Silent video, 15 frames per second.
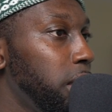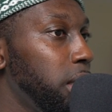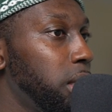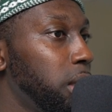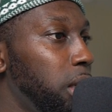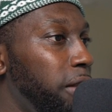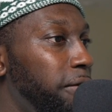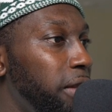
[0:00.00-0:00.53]

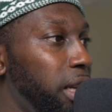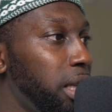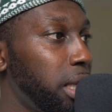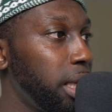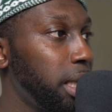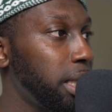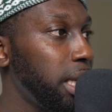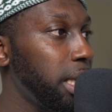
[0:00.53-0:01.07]
so if it doesn't
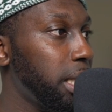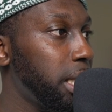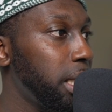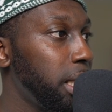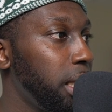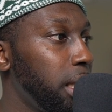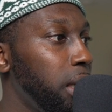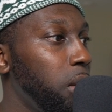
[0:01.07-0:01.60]

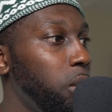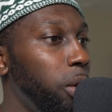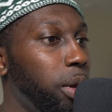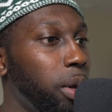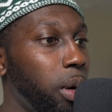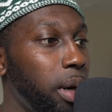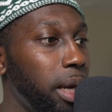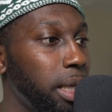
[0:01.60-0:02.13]
exist, we
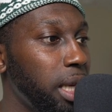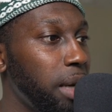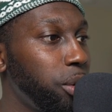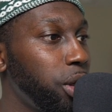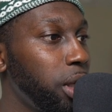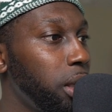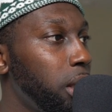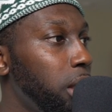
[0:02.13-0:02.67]
throw an
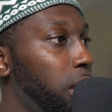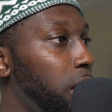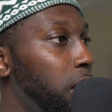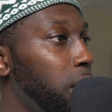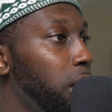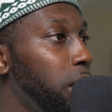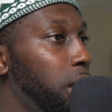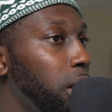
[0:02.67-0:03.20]
exception.
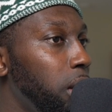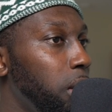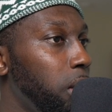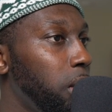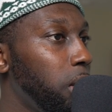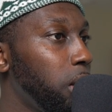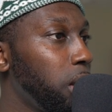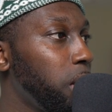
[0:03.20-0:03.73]

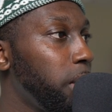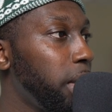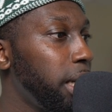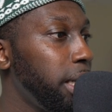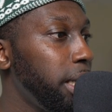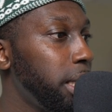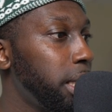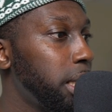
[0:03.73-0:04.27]

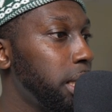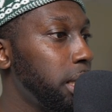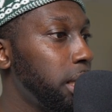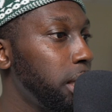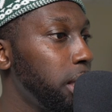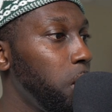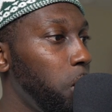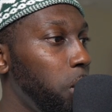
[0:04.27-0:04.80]
Otherwise,
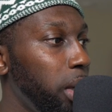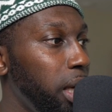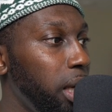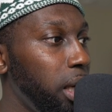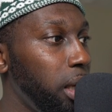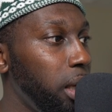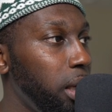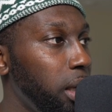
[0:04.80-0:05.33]

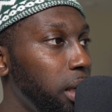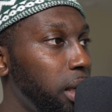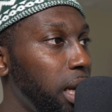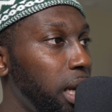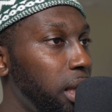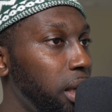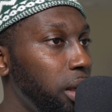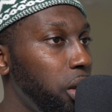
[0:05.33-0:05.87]
we
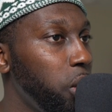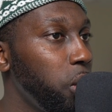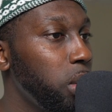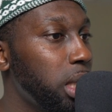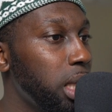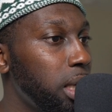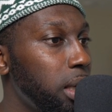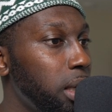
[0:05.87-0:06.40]
get the
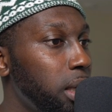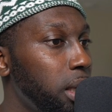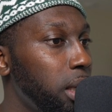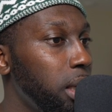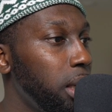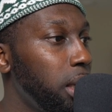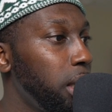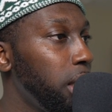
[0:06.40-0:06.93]
user.
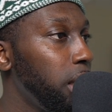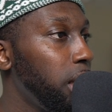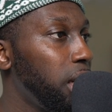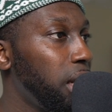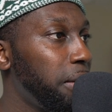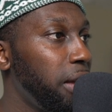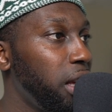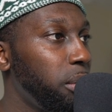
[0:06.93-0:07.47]
And
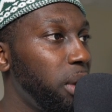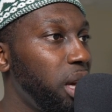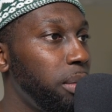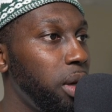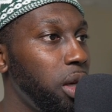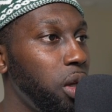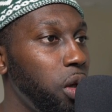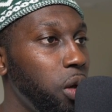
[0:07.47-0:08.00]
I think
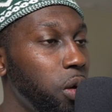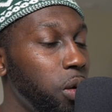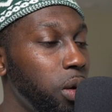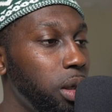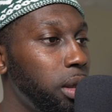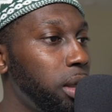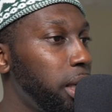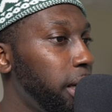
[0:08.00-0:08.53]
maybe you
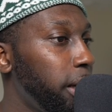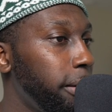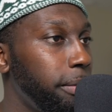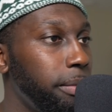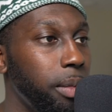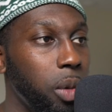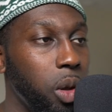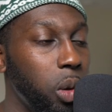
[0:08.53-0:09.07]
could
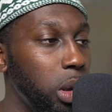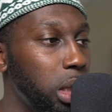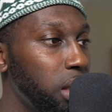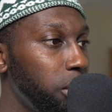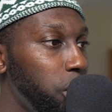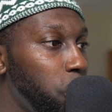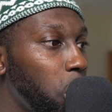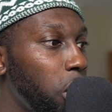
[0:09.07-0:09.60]
um, do
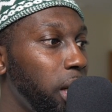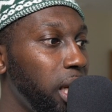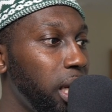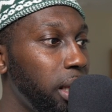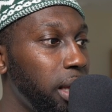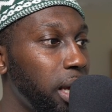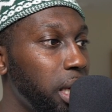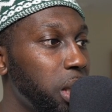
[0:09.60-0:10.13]
some joining
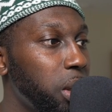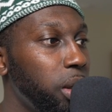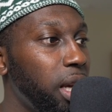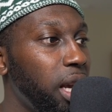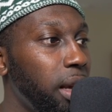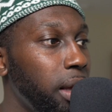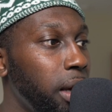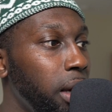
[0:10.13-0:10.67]
in there. So you
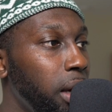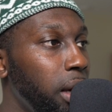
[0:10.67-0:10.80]
get